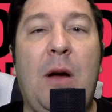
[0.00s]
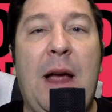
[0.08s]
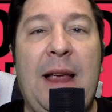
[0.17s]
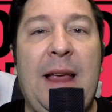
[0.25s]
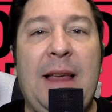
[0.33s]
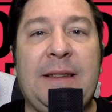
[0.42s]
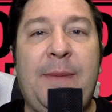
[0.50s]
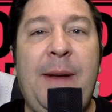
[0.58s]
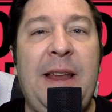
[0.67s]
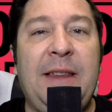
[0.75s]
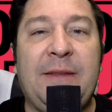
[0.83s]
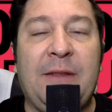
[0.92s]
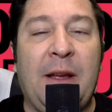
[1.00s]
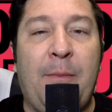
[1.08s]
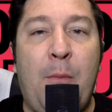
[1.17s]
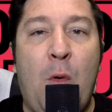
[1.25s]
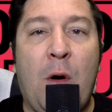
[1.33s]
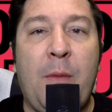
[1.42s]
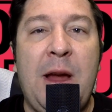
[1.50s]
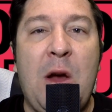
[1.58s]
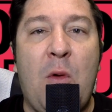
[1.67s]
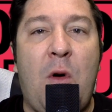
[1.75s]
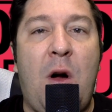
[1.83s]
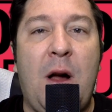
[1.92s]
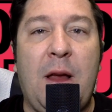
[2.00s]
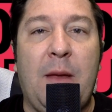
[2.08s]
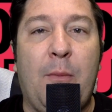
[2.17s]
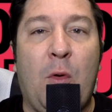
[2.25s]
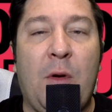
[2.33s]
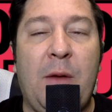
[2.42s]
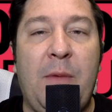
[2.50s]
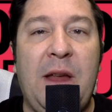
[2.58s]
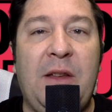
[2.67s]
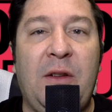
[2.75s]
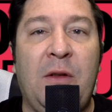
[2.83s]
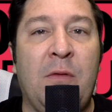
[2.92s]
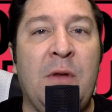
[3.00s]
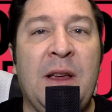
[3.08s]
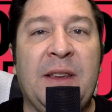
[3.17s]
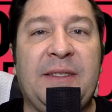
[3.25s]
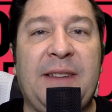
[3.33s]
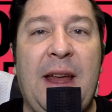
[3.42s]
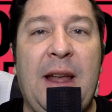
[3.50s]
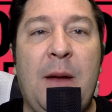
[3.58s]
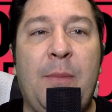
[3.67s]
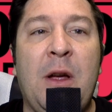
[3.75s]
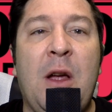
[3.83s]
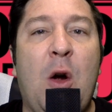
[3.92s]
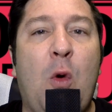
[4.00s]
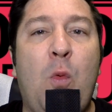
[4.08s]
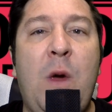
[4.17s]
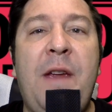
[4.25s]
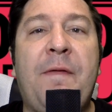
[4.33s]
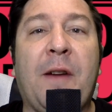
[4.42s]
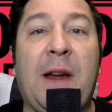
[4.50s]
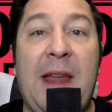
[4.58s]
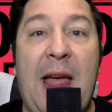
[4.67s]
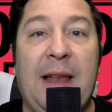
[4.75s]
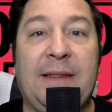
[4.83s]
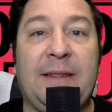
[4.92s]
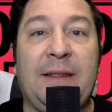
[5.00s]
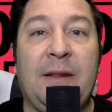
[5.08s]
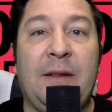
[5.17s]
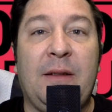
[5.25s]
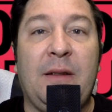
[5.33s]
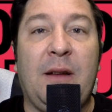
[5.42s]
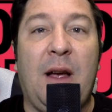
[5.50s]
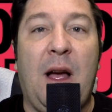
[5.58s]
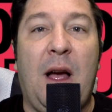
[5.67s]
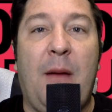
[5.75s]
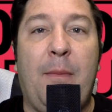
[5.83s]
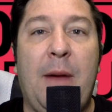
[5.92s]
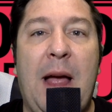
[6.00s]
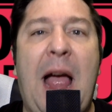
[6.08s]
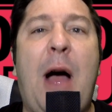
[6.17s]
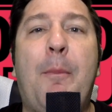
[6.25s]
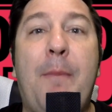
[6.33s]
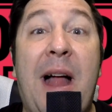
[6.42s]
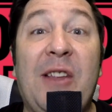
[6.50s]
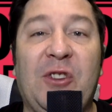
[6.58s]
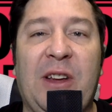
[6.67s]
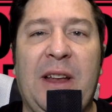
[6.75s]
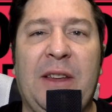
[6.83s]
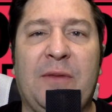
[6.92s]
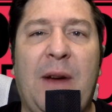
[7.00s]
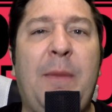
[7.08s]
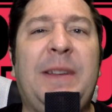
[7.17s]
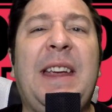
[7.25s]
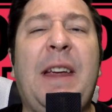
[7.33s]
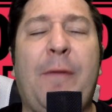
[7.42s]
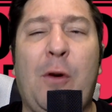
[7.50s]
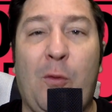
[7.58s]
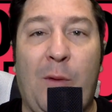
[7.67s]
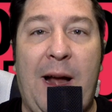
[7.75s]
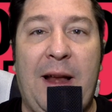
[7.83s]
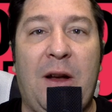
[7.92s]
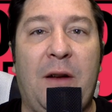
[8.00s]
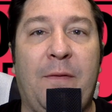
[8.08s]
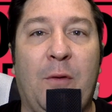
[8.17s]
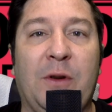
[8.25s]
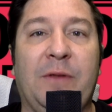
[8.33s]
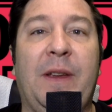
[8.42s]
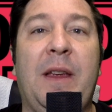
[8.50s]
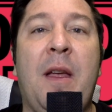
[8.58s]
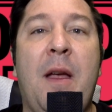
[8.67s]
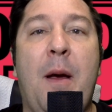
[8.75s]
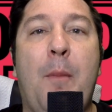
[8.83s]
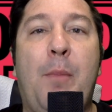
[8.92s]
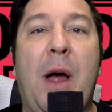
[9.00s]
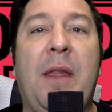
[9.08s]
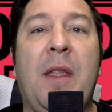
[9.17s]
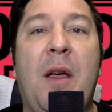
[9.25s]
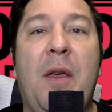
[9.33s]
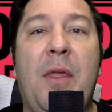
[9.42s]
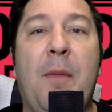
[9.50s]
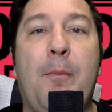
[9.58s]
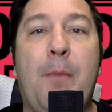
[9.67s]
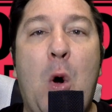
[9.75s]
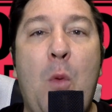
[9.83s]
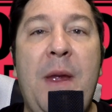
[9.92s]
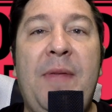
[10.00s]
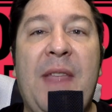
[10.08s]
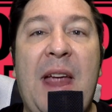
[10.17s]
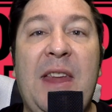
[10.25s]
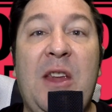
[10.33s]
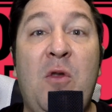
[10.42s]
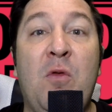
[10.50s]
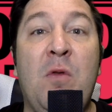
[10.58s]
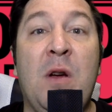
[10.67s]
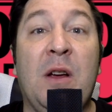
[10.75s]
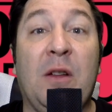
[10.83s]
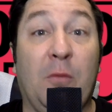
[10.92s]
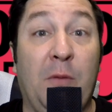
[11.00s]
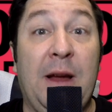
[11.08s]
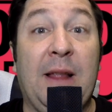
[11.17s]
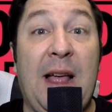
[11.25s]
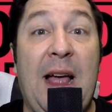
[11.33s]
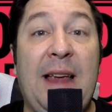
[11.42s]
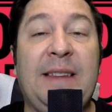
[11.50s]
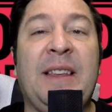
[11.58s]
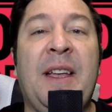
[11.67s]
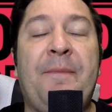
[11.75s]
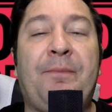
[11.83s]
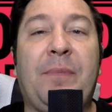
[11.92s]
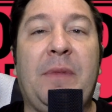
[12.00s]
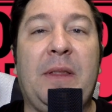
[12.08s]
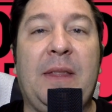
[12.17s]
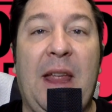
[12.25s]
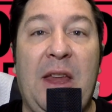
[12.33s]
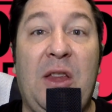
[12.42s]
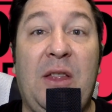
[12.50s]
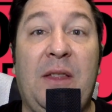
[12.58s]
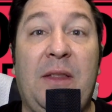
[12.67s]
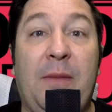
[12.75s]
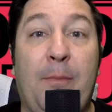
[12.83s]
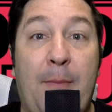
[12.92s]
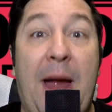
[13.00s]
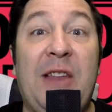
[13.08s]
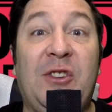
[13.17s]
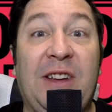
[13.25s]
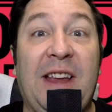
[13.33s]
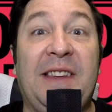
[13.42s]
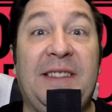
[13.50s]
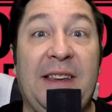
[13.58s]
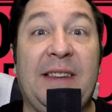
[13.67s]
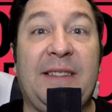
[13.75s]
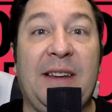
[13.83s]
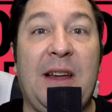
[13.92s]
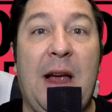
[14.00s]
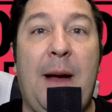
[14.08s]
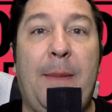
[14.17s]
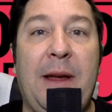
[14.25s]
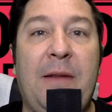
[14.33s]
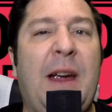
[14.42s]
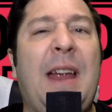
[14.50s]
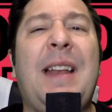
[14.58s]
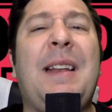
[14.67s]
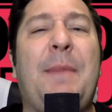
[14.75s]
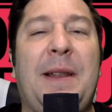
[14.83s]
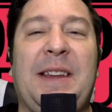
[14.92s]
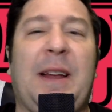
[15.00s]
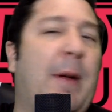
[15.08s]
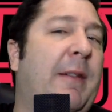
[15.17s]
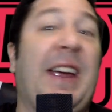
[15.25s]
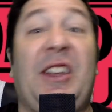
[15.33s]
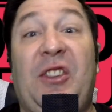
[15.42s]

as comedians, the more we go on and the more that we do stand up, we forget how magic it is, right? We take it for granted, unfortunately. But the moment that you realize that magic exists in comedy, right? And I'm not talking about like a